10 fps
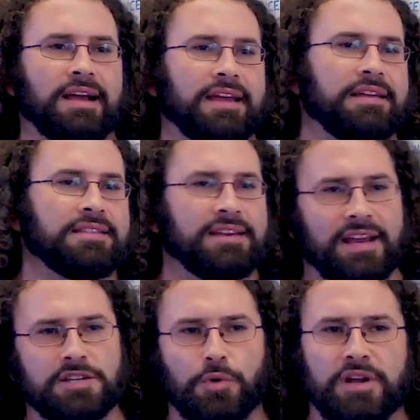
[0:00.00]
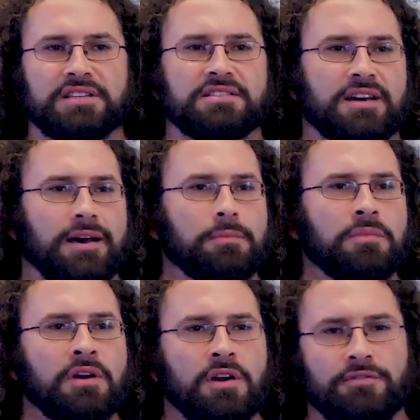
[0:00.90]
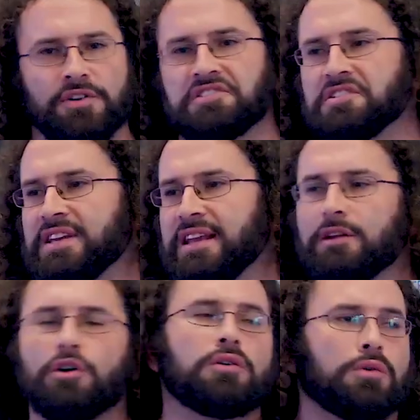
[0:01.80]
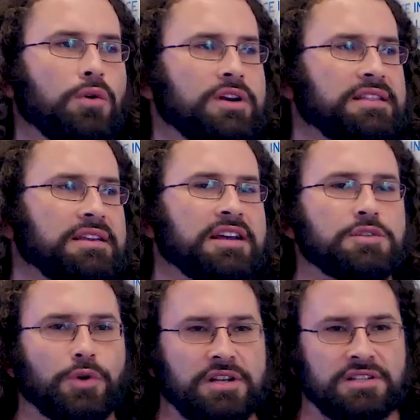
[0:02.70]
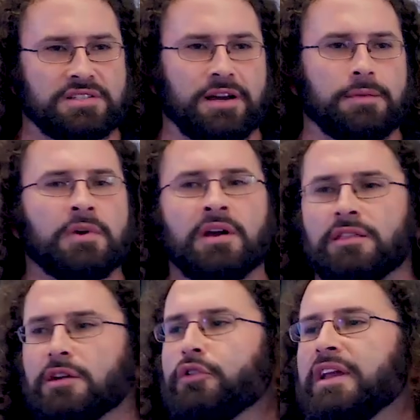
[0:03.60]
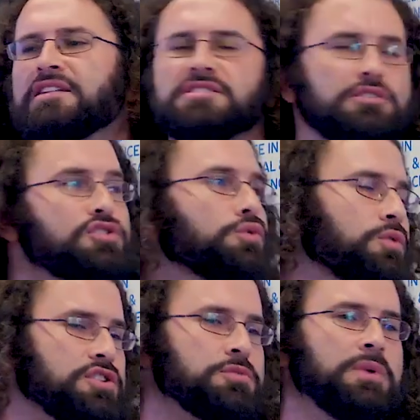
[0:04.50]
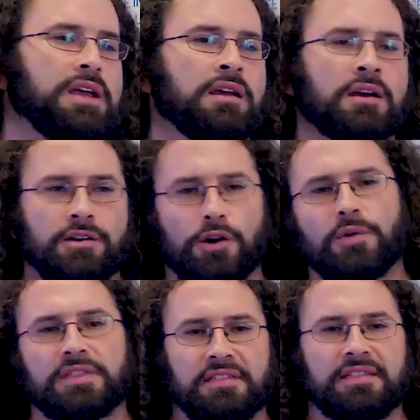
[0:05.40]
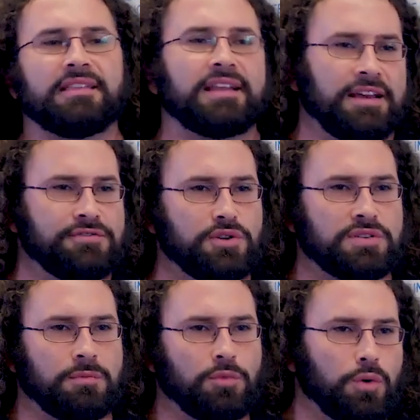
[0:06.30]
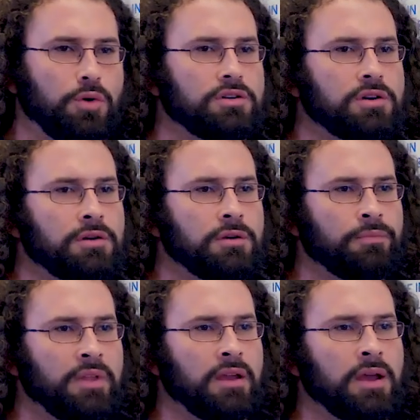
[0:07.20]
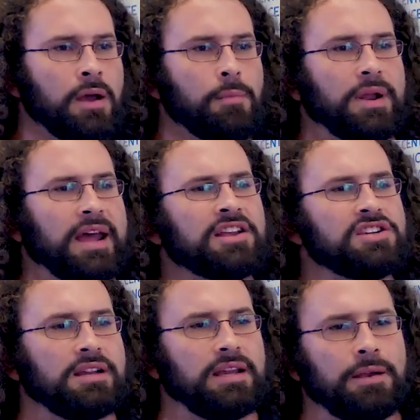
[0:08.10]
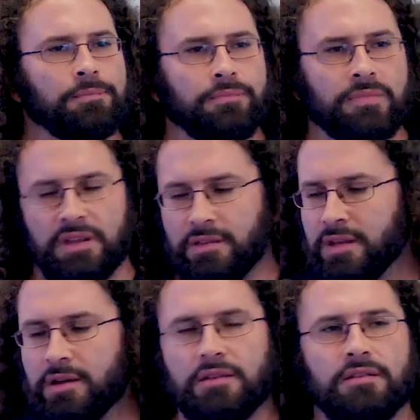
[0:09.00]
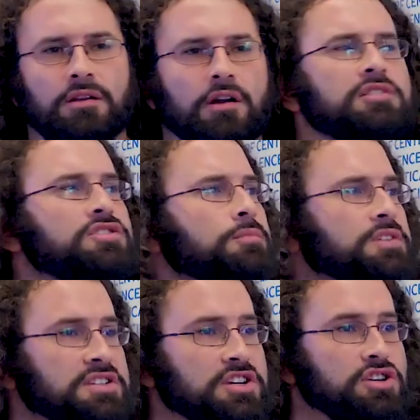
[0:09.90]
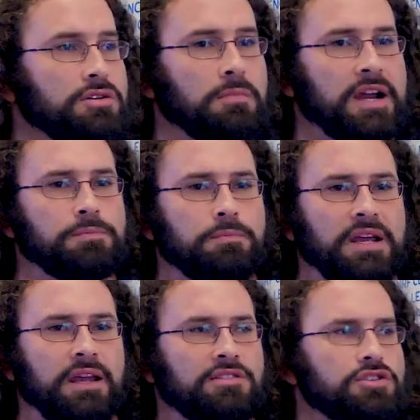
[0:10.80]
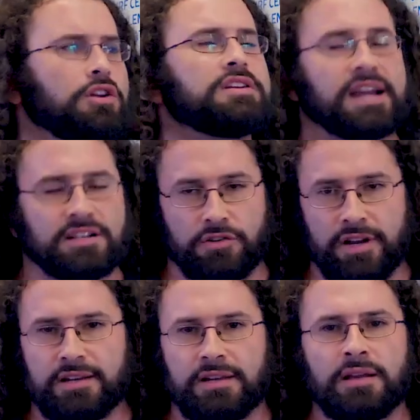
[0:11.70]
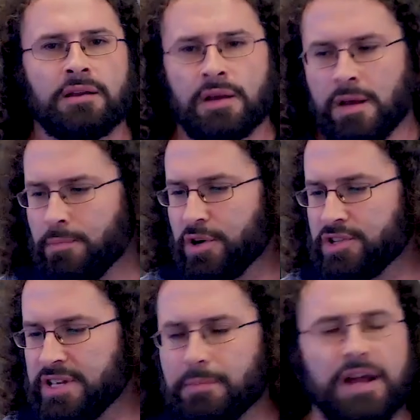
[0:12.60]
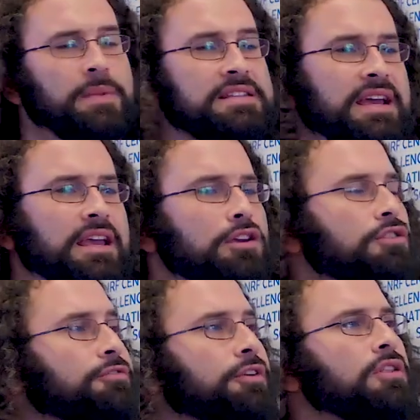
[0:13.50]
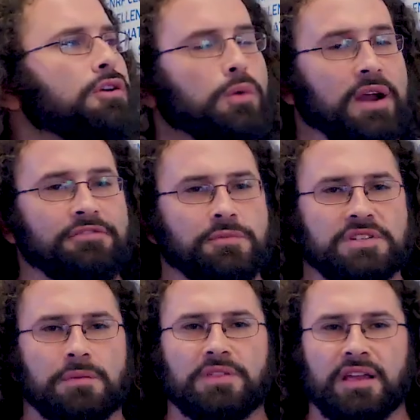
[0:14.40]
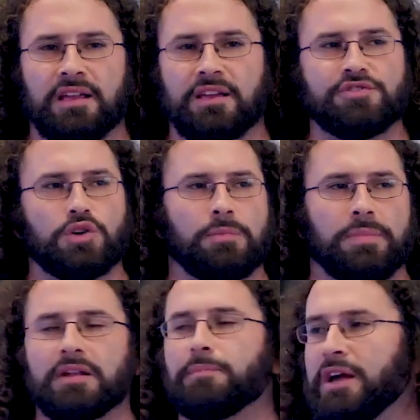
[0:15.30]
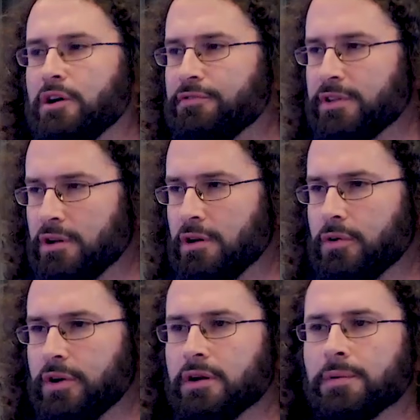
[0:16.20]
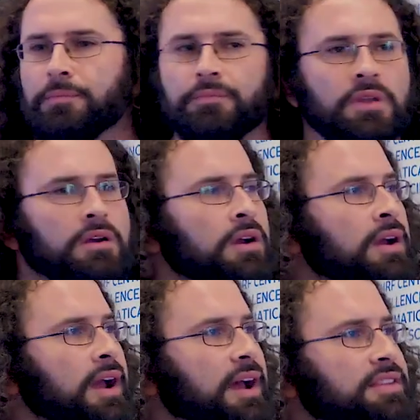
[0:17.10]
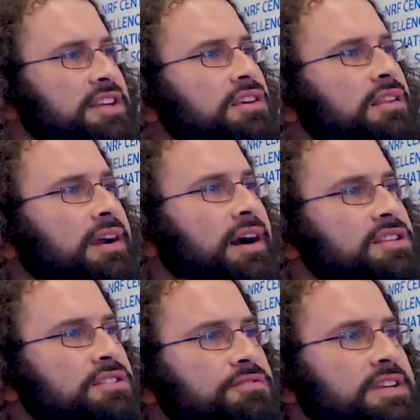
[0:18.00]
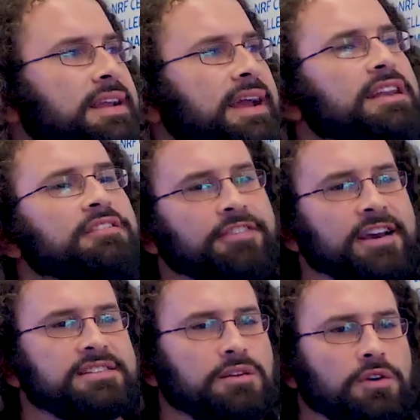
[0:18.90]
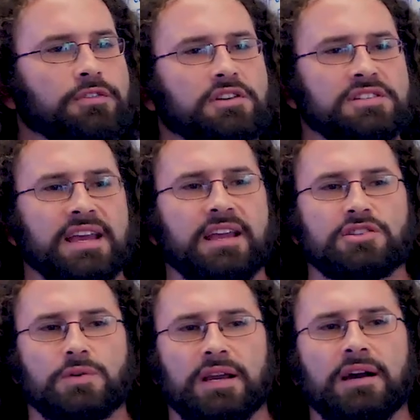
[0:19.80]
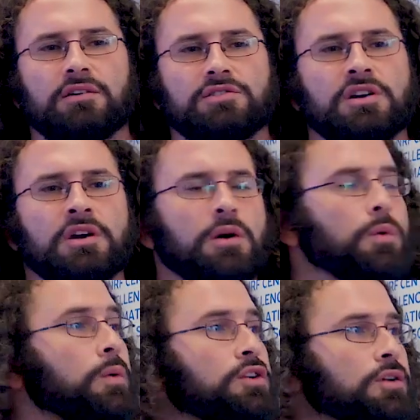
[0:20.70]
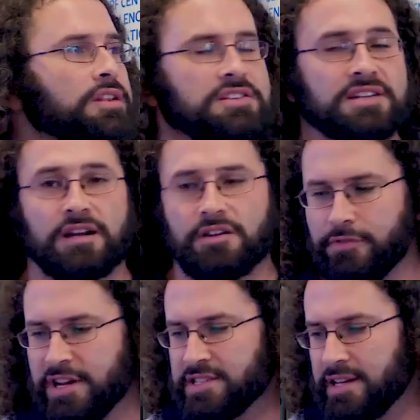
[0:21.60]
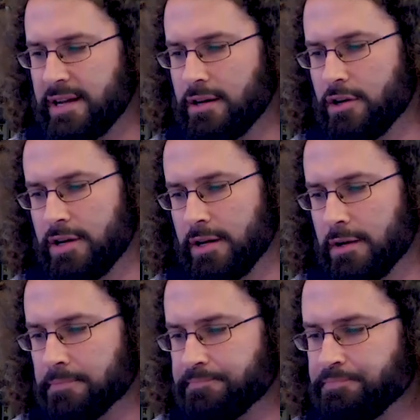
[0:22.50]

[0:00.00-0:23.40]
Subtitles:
like at the next point in time versus getting no reward at the next point in time, the greedy solution would just be go with the thing that gives you some reward. But actually, the long-term decision might be to not act greedily, because that might be taking you further away from something that gives you a better payoff in the long run. And these are the kinds of delayed effects that we've got to take into account when we're doing this kind of reasoning and learning.